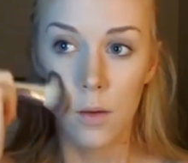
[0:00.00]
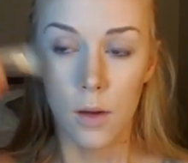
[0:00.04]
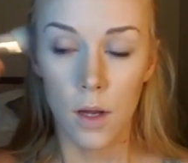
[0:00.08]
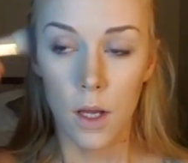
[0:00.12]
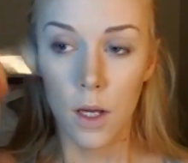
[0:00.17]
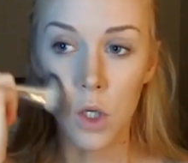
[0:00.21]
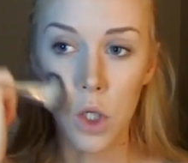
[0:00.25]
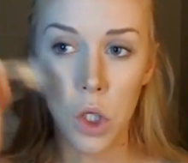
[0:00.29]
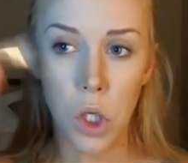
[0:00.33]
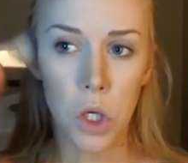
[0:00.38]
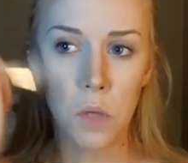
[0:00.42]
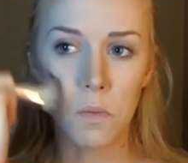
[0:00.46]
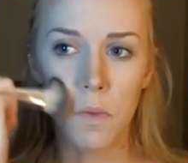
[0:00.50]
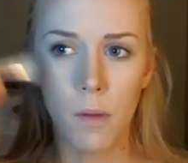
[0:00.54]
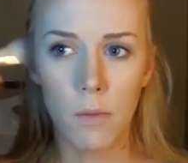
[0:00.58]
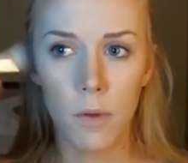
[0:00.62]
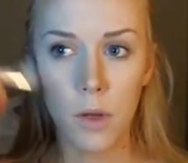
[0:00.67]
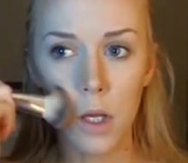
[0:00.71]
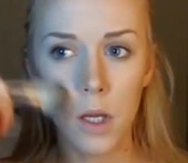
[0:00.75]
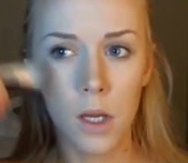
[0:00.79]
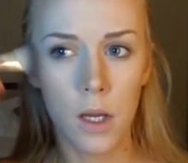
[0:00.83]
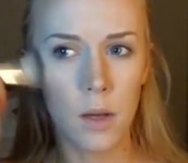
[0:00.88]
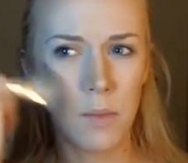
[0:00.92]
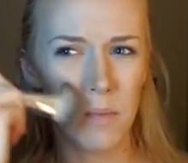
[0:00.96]
I don't know,
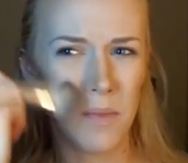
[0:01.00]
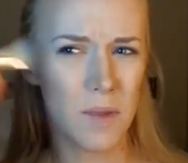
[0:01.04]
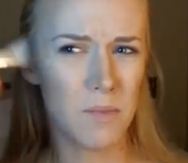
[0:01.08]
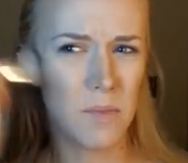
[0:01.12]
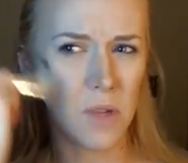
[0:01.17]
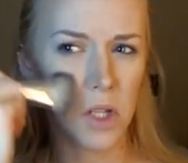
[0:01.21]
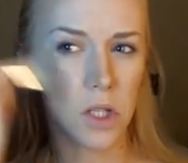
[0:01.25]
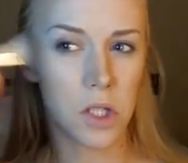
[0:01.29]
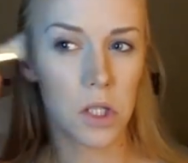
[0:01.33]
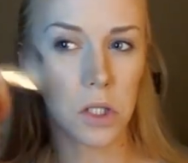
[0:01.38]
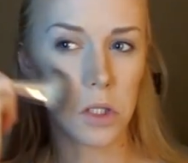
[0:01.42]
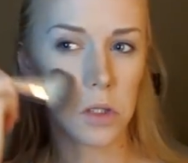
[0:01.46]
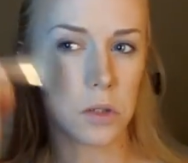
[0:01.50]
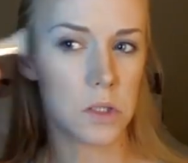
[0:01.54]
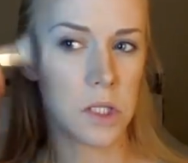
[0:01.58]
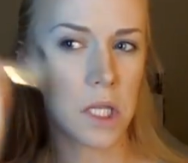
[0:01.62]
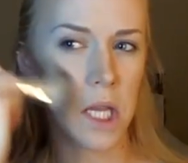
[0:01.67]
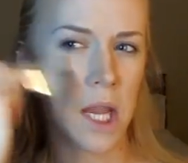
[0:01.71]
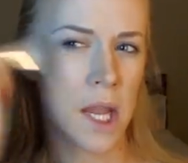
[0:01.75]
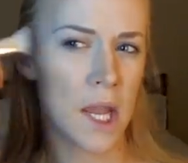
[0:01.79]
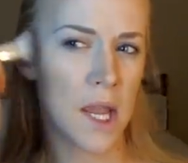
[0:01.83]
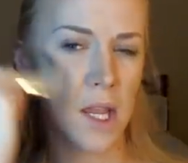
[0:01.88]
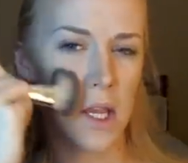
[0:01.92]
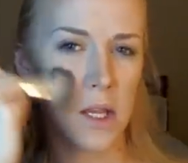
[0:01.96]
maybe make me look a little
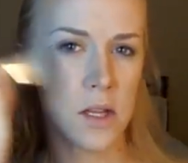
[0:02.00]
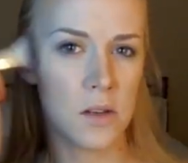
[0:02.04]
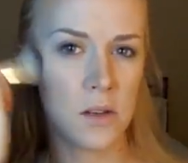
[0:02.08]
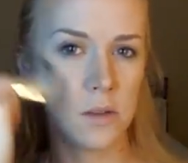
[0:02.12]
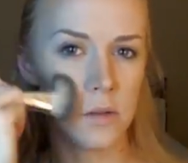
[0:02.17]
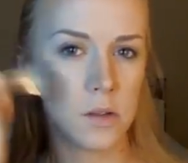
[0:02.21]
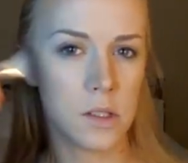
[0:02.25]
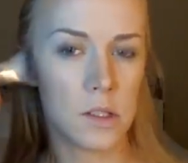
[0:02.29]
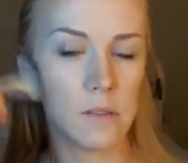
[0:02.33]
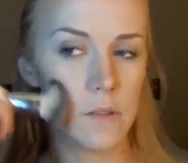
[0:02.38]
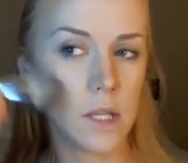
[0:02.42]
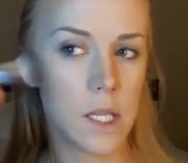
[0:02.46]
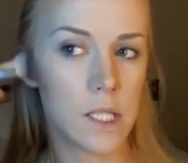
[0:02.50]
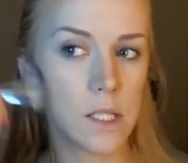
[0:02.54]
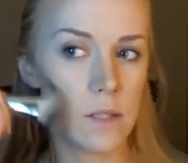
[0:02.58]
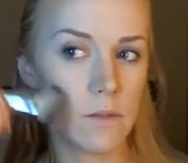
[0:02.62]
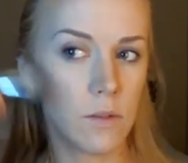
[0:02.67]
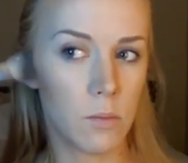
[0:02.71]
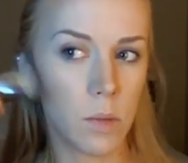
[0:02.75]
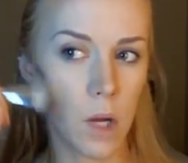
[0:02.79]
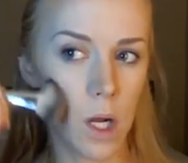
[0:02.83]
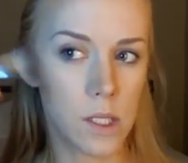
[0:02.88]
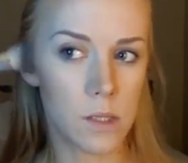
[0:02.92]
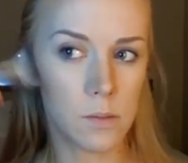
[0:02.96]
tan, if that's
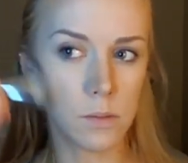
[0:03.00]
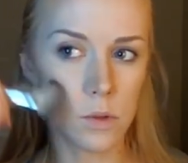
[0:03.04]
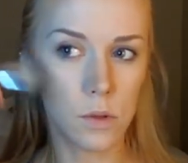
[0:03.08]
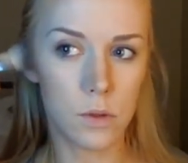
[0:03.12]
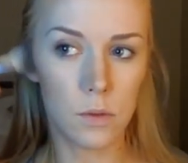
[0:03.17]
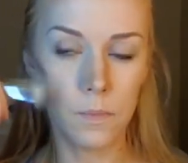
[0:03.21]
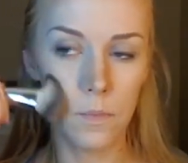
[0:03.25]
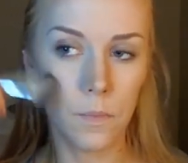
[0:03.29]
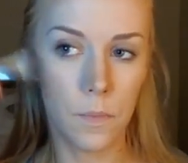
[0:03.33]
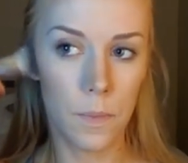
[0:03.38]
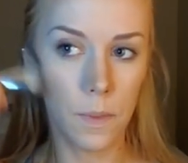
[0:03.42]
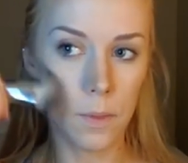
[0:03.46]
even possible.